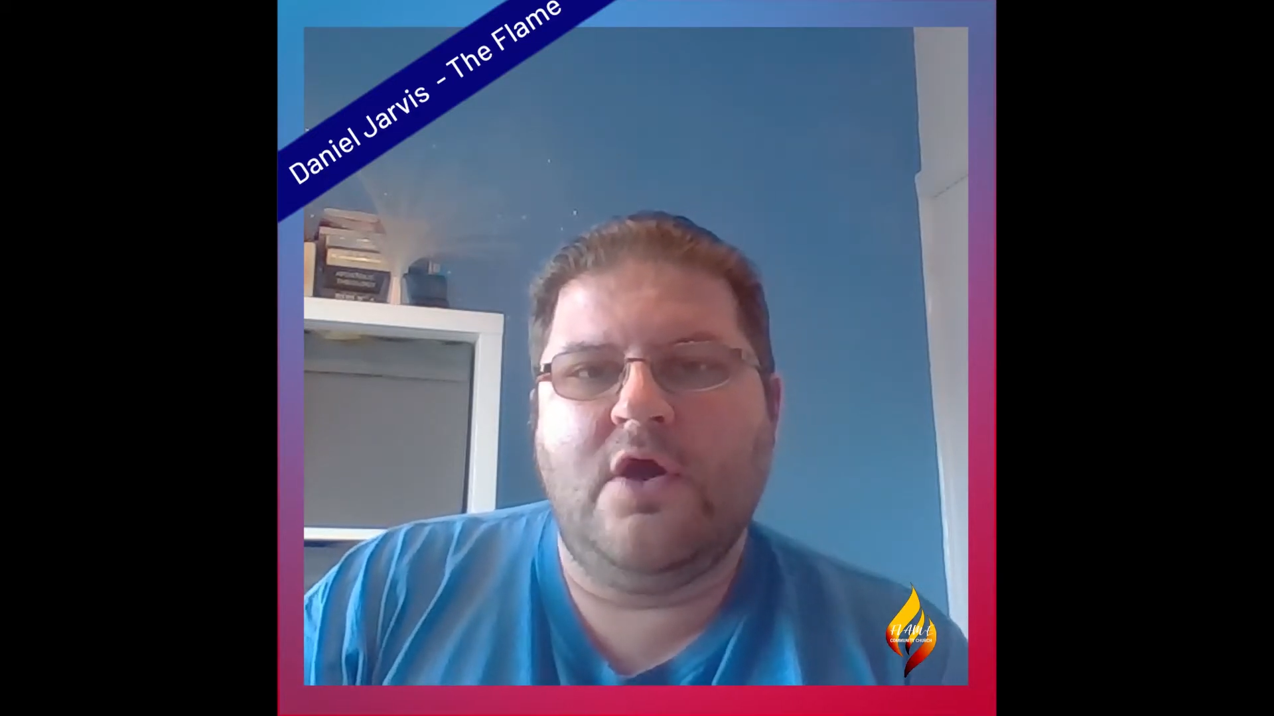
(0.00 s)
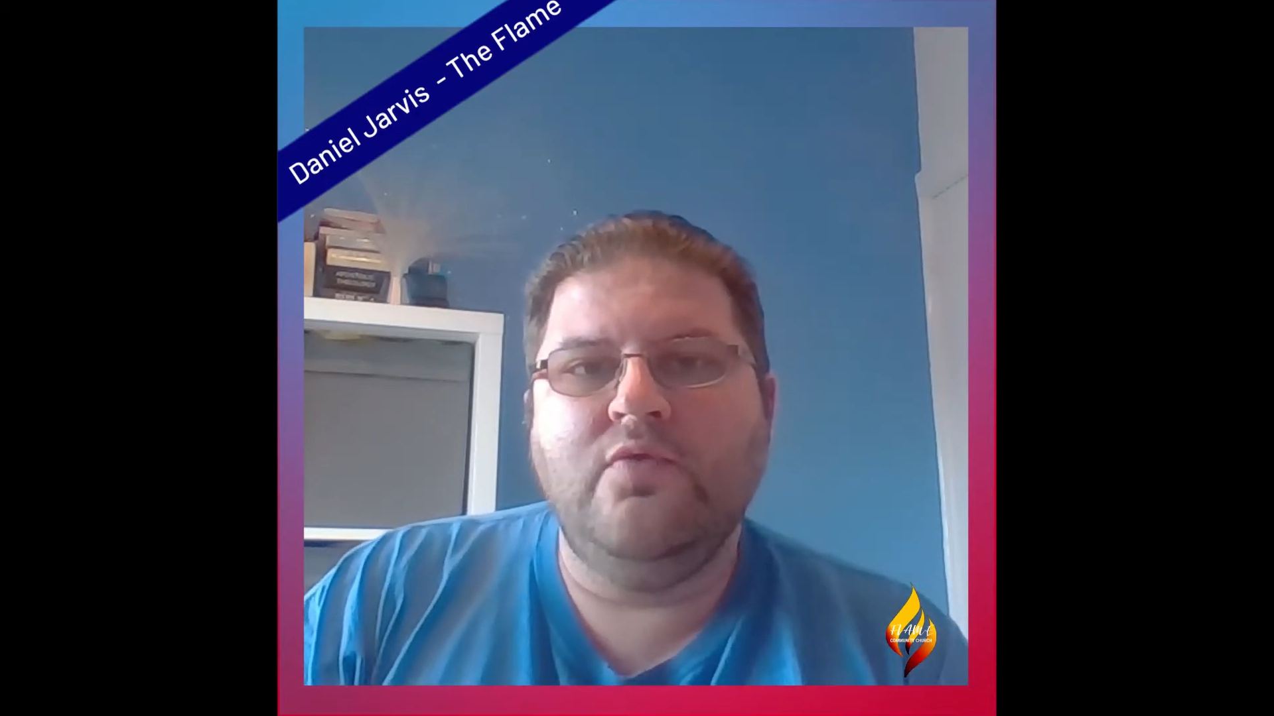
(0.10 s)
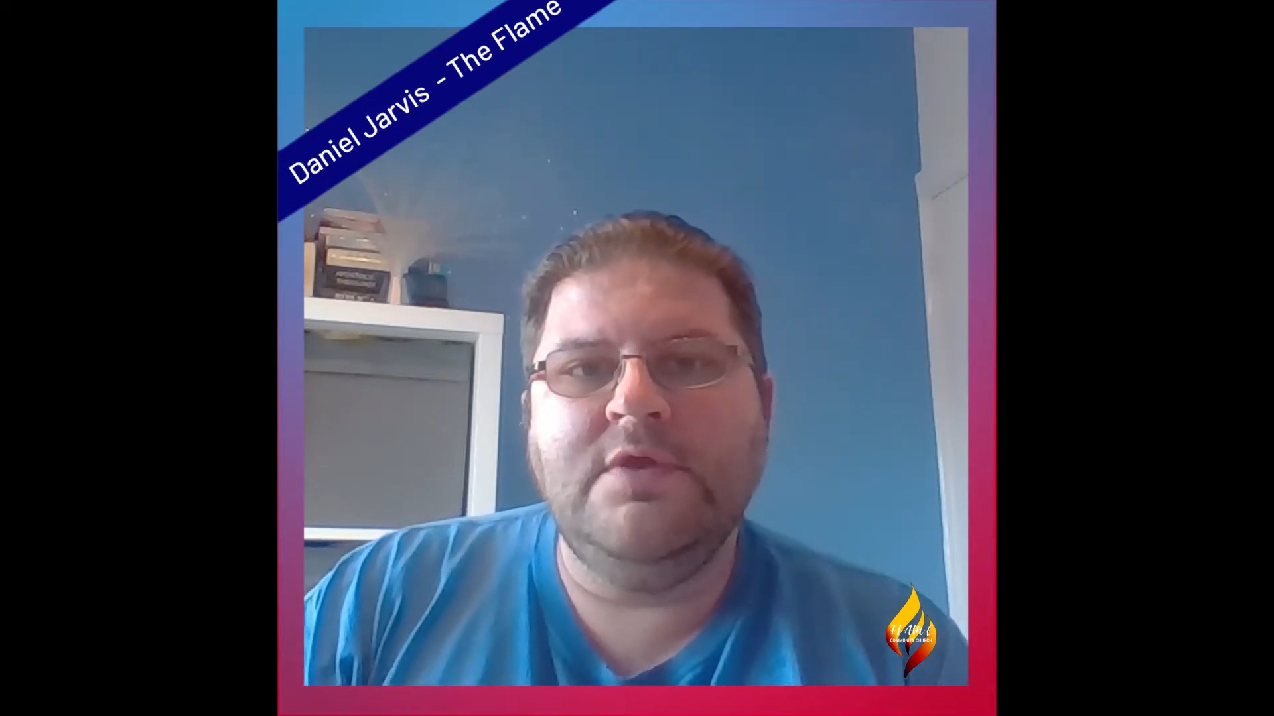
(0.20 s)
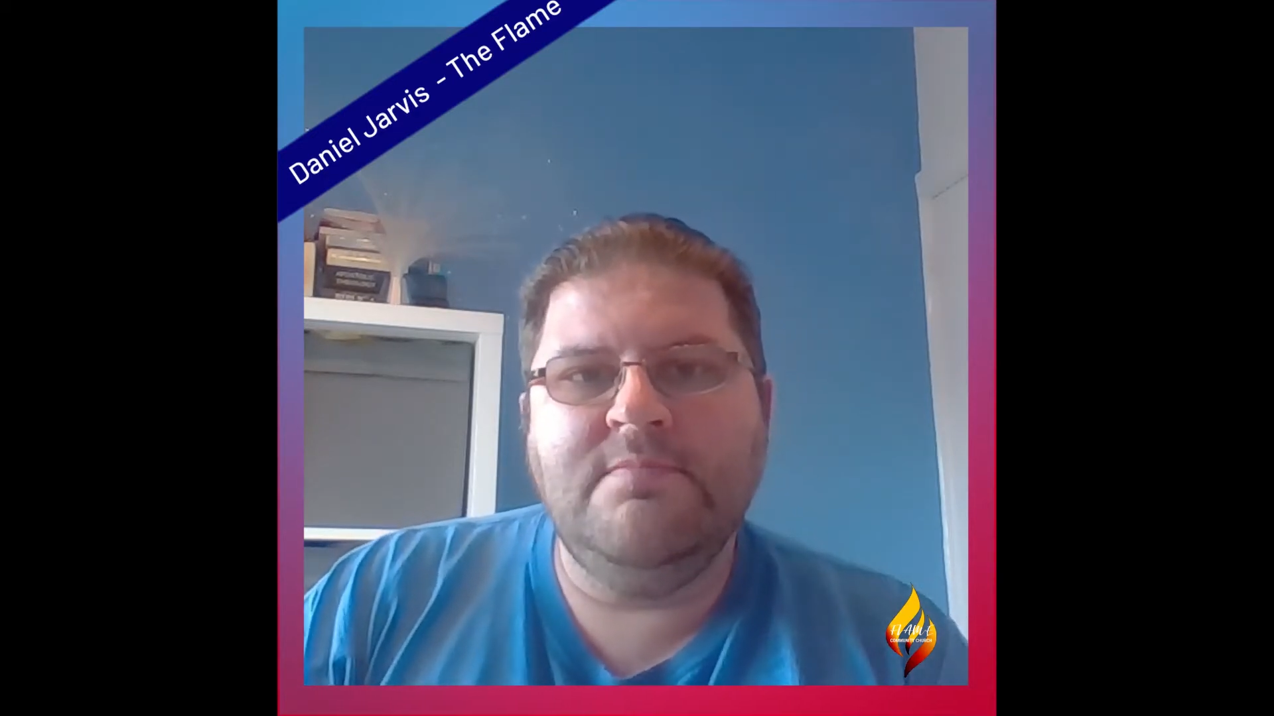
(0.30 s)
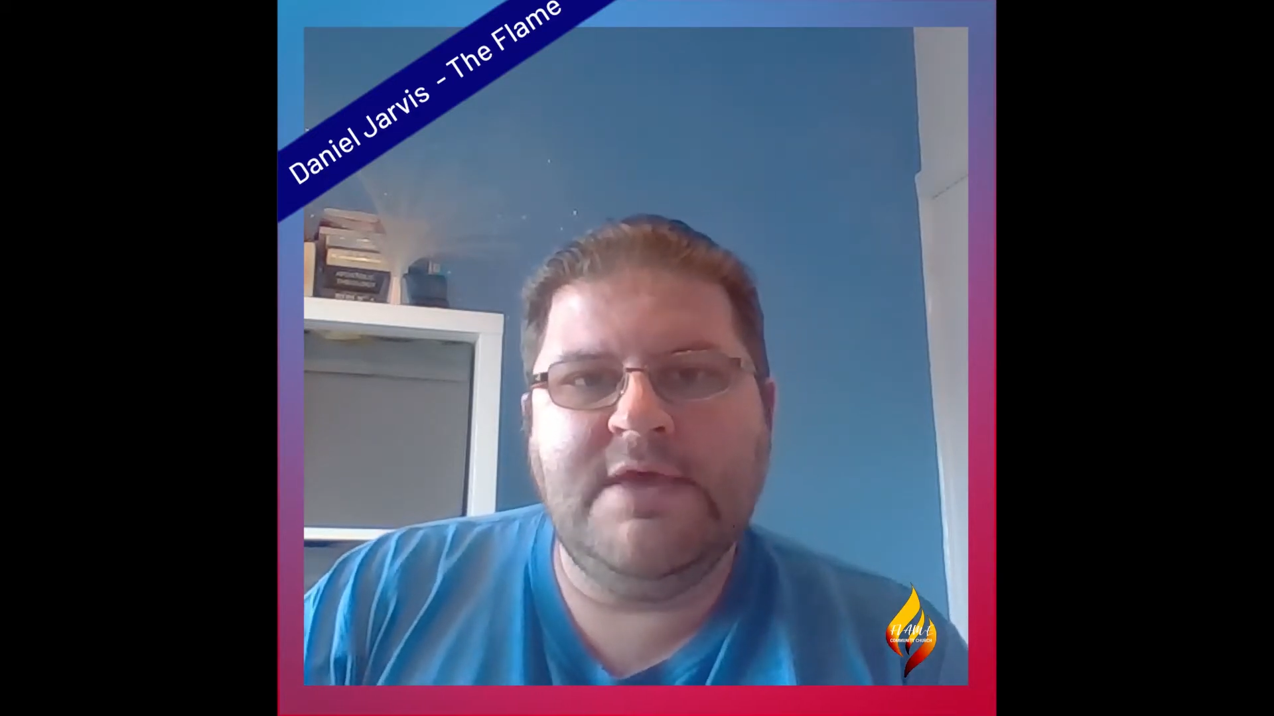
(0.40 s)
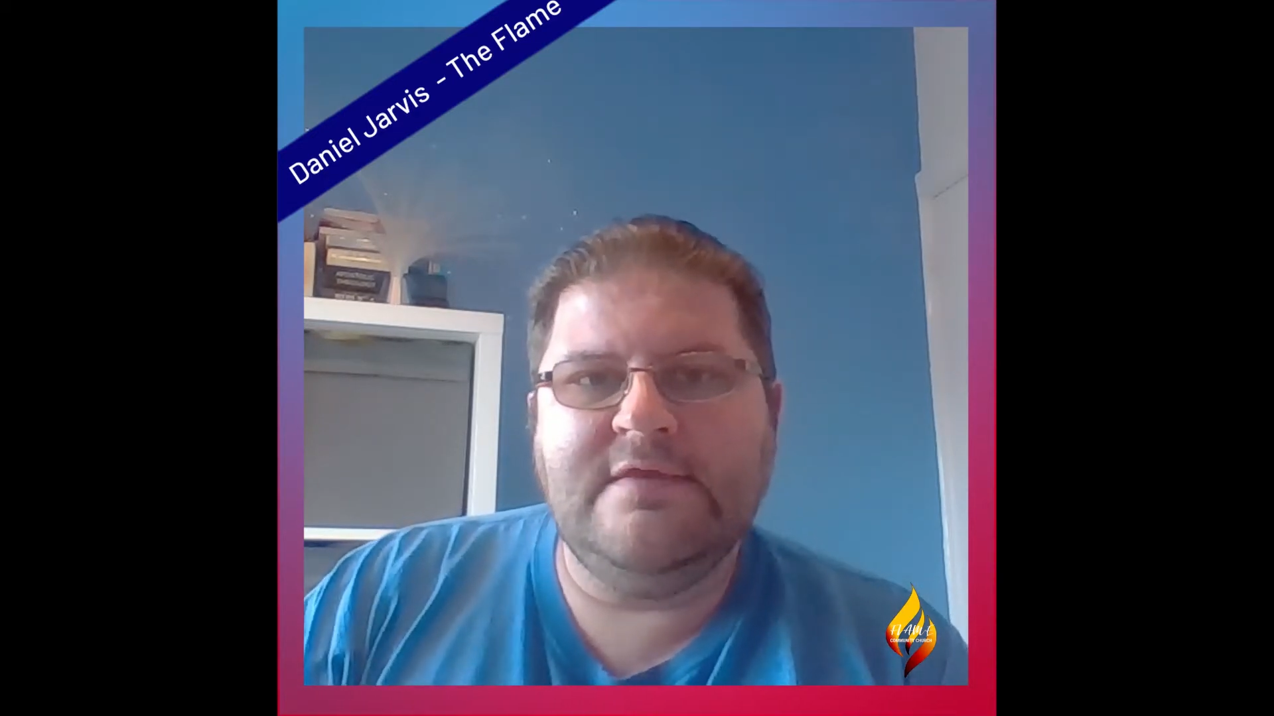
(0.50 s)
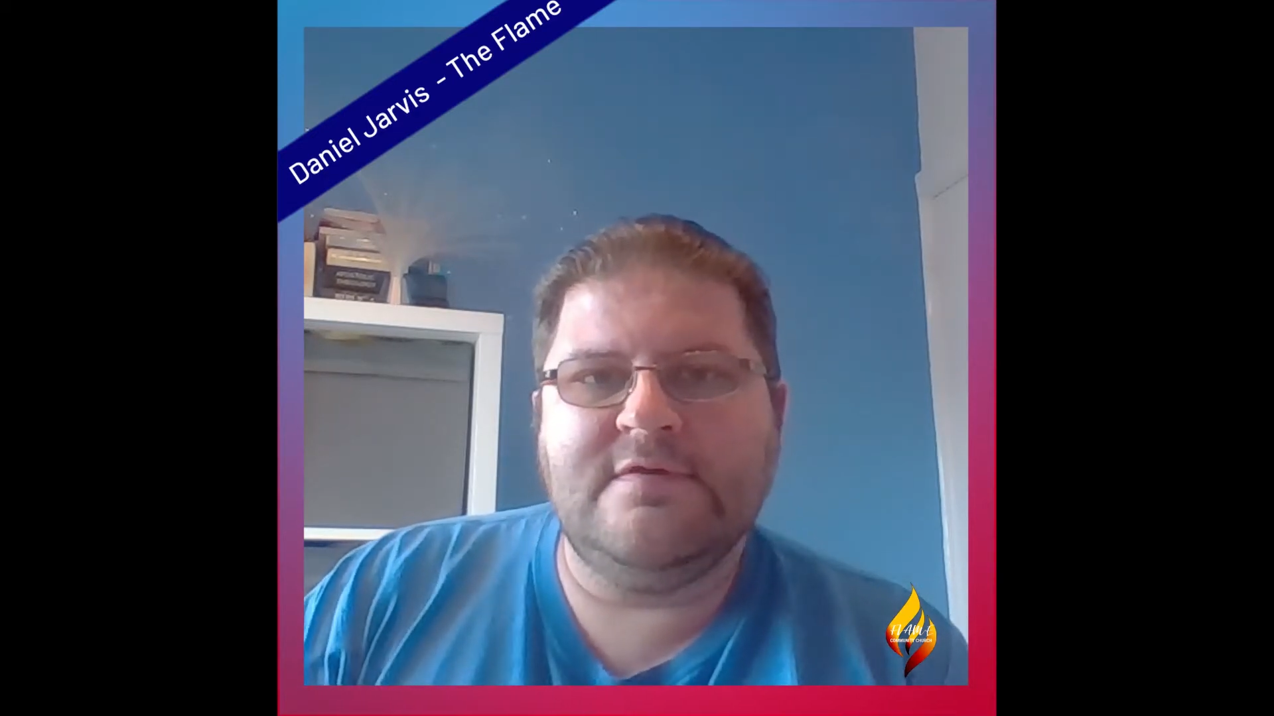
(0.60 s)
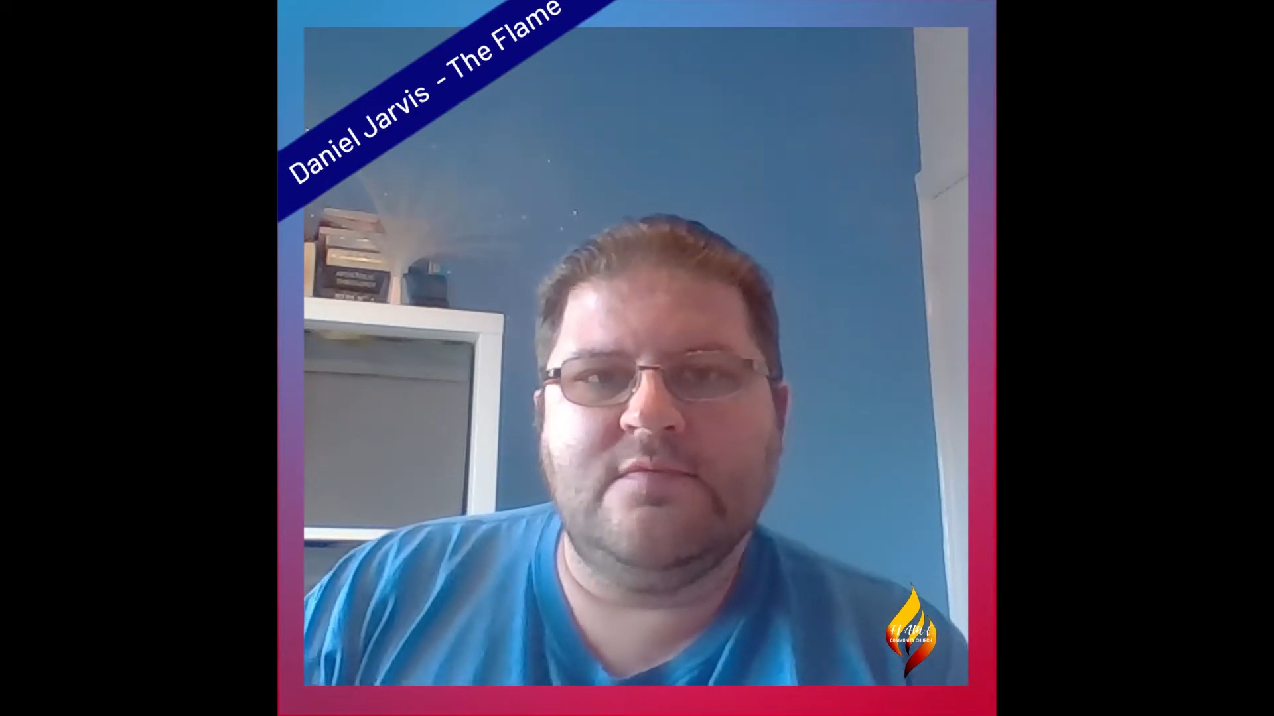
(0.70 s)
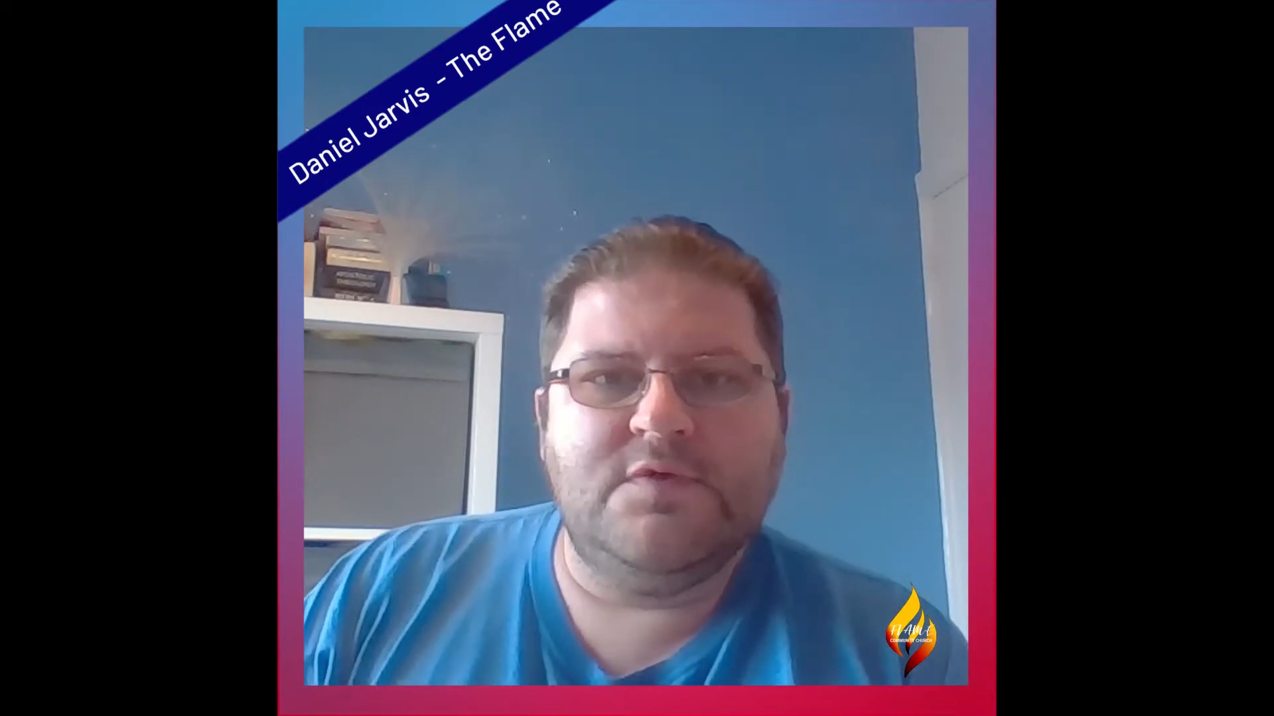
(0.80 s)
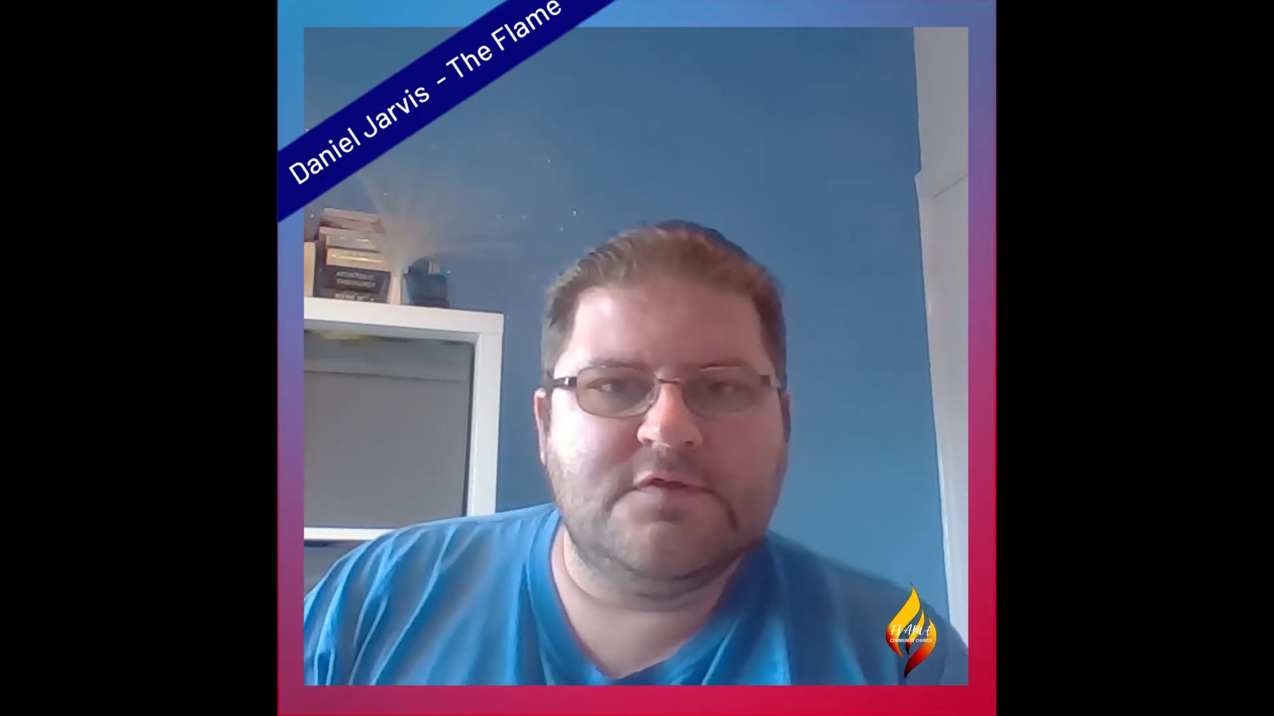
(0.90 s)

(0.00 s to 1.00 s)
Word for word: only meeting with